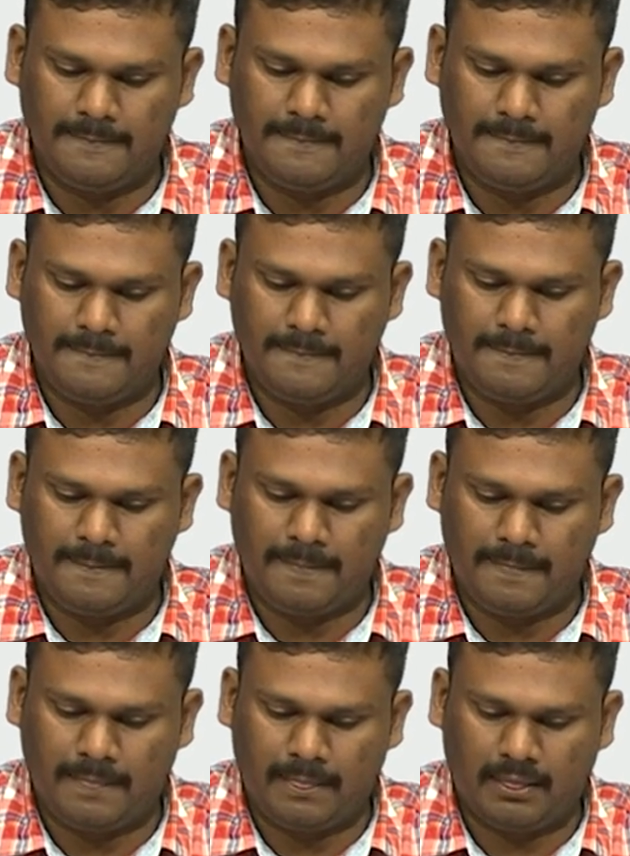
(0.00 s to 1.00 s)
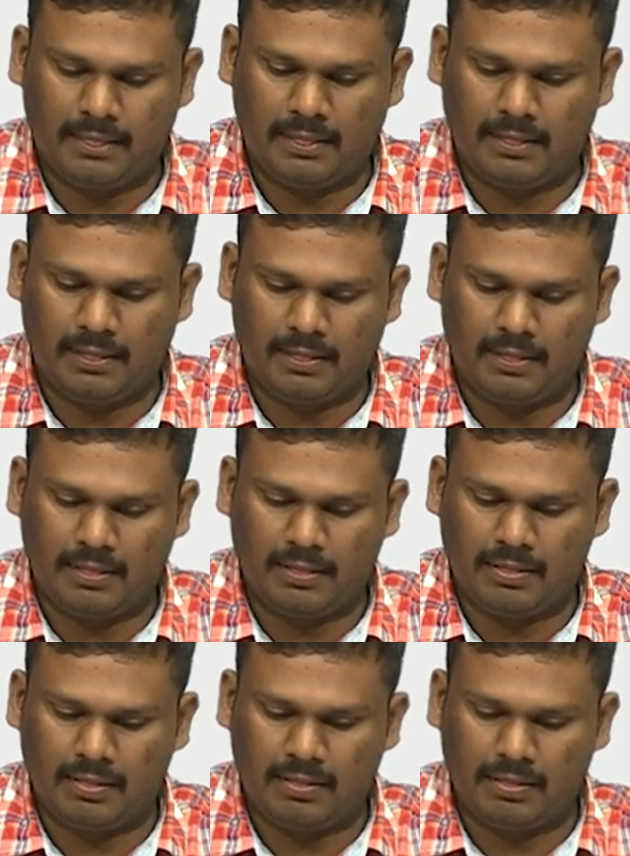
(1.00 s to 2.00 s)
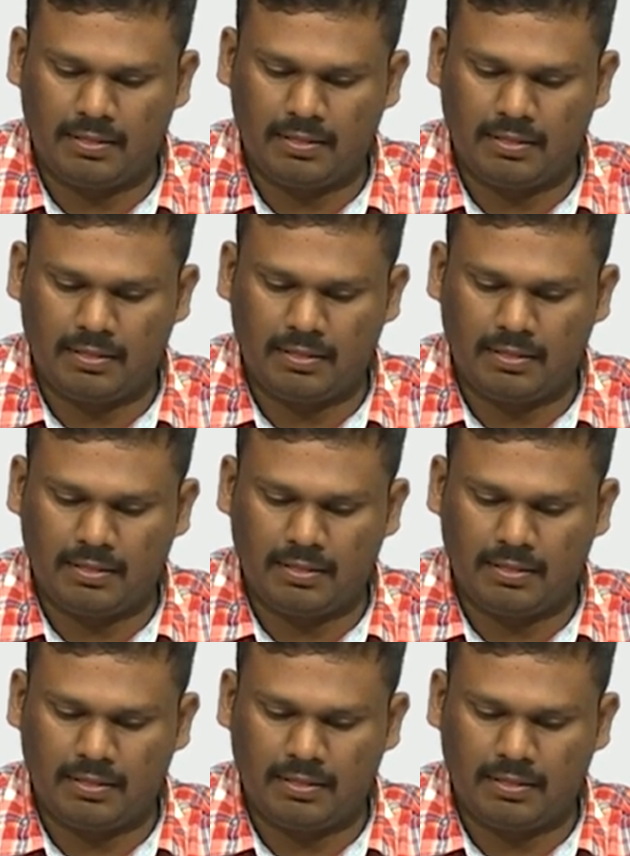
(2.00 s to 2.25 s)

Nobody speaks.